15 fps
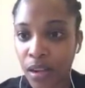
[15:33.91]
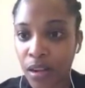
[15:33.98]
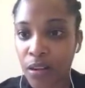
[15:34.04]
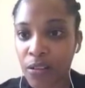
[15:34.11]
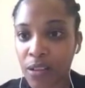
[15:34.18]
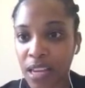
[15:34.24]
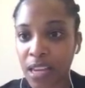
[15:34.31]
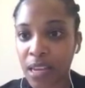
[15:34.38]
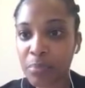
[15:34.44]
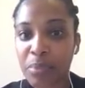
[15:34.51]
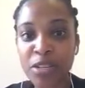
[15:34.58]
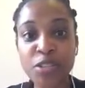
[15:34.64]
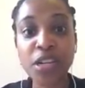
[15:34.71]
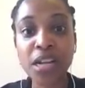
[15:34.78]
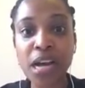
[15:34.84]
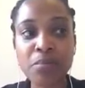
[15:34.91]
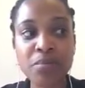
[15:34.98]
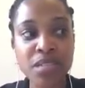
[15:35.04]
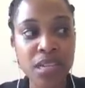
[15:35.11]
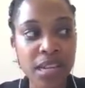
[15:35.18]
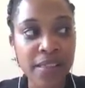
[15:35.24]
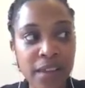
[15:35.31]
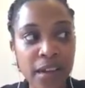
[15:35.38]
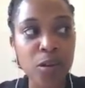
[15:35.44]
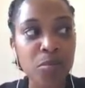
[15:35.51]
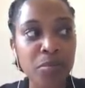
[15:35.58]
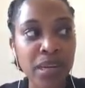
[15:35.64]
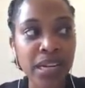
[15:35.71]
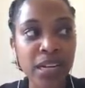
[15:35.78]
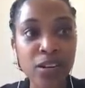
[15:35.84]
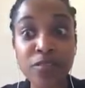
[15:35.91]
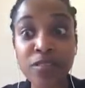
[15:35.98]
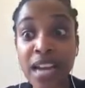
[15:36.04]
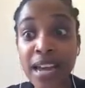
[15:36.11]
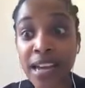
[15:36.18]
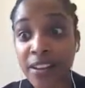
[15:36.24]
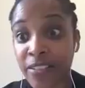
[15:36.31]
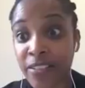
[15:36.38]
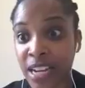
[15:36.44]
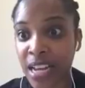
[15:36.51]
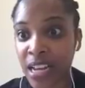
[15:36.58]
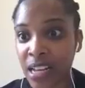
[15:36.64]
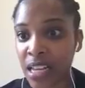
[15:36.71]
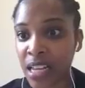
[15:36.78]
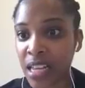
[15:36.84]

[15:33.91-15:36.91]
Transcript: Okay, patient comes in and they're complaining of diarrhea.